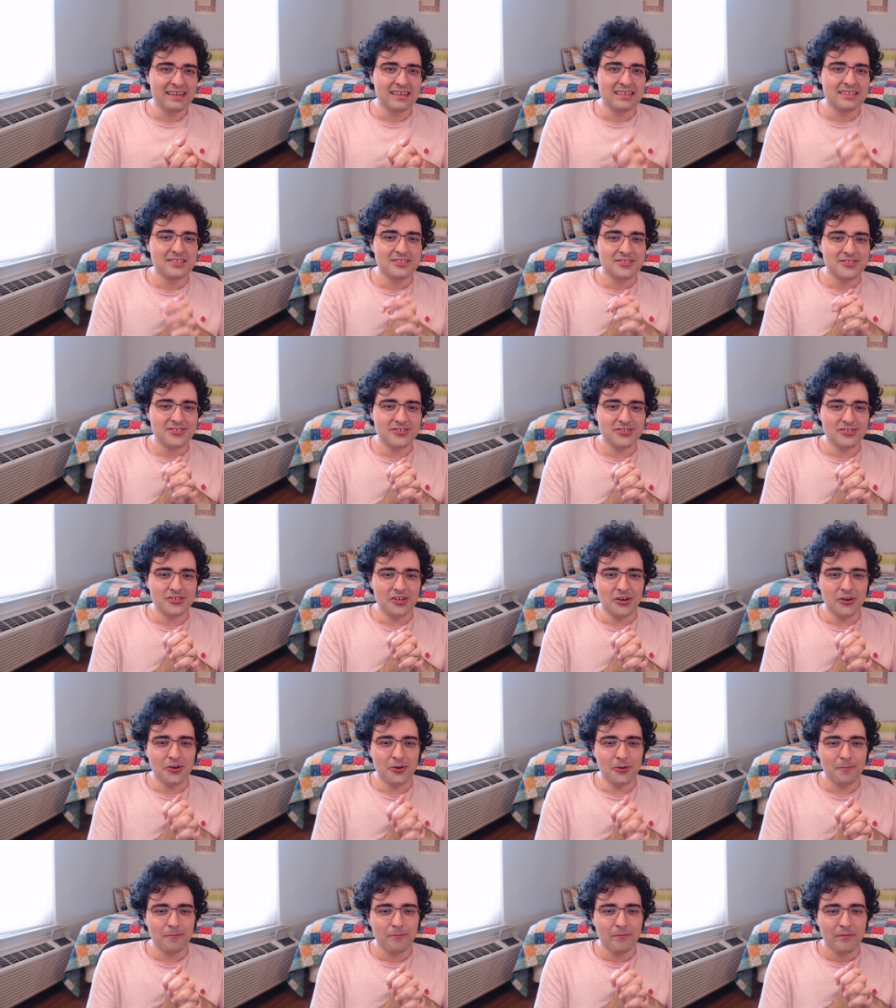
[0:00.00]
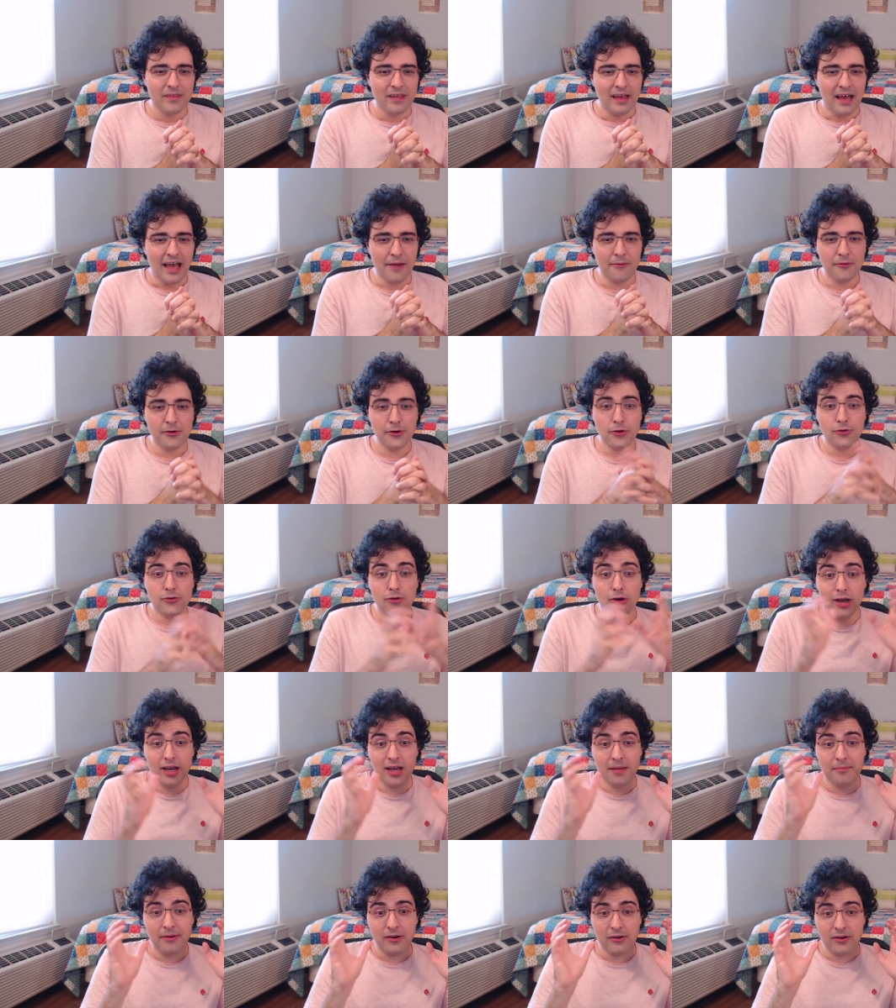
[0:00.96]
So I want to
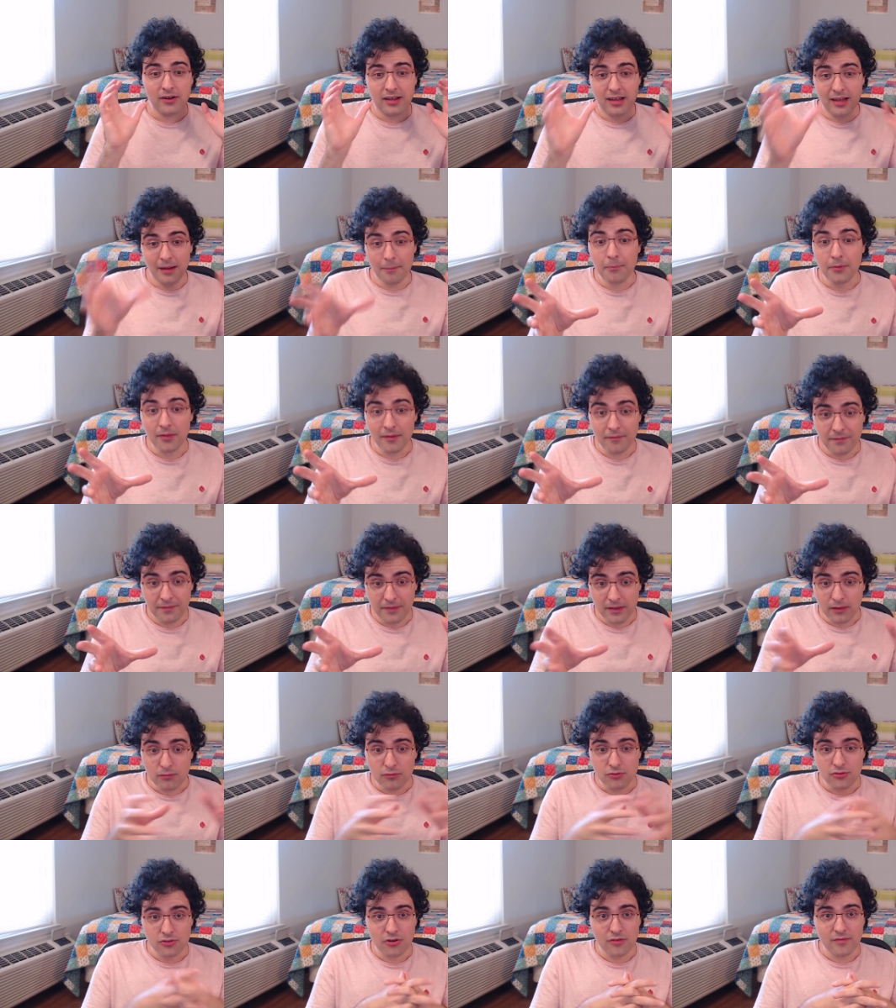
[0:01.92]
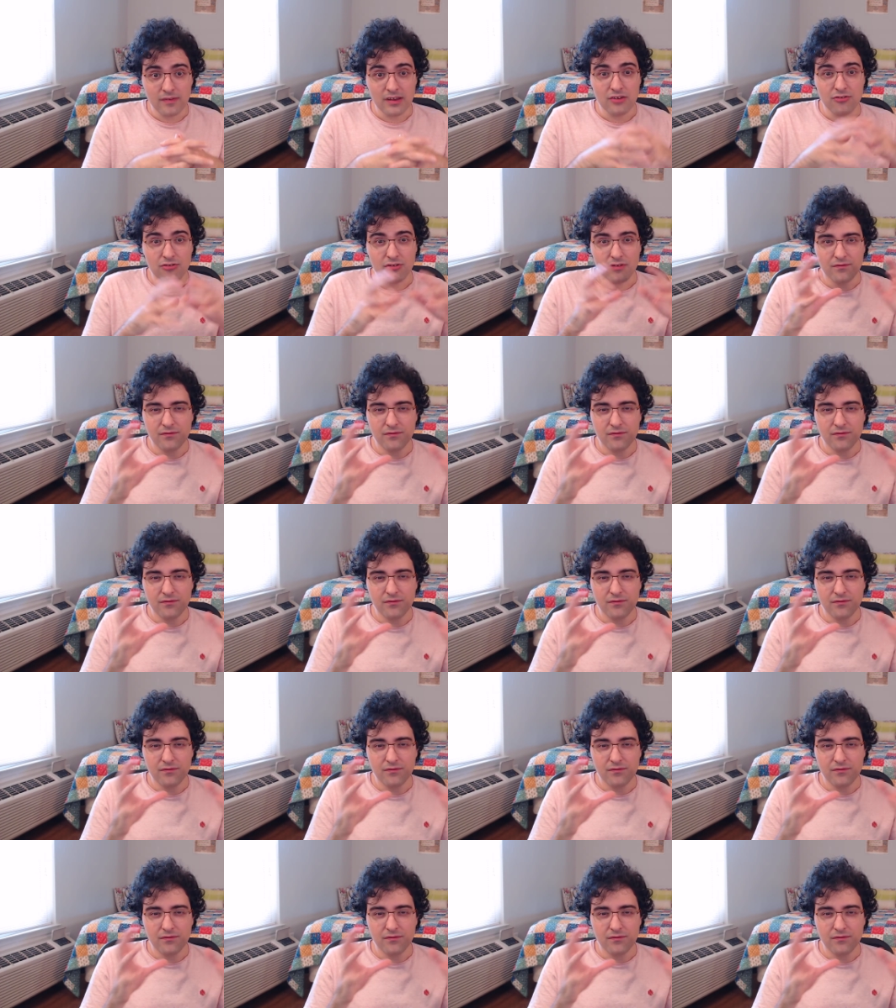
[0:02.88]
talk about a couple of things with Teravangian.